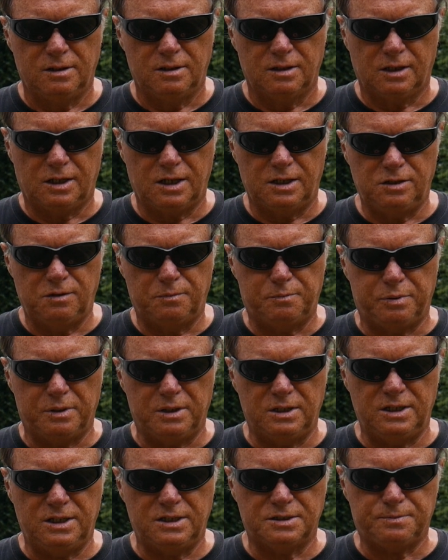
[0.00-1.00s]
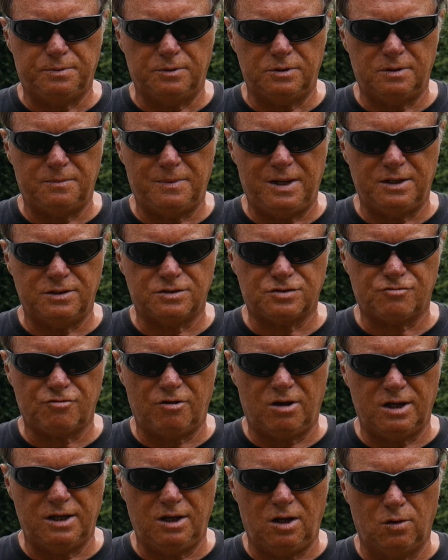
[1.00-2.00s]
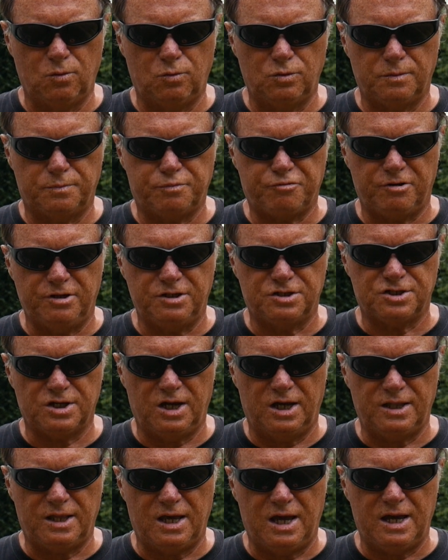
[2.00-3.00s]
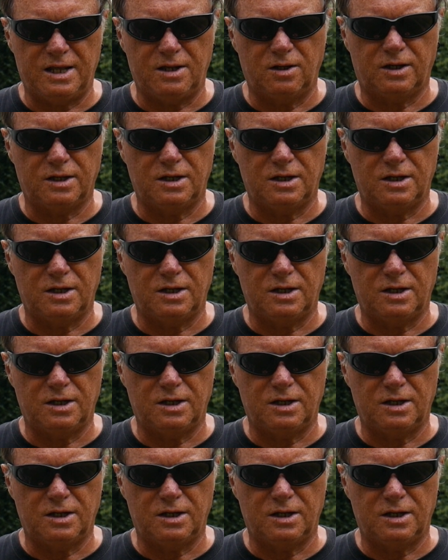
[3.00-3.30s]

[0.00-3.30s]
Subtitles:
Can you please put them out straight? I would appreciate that, and I can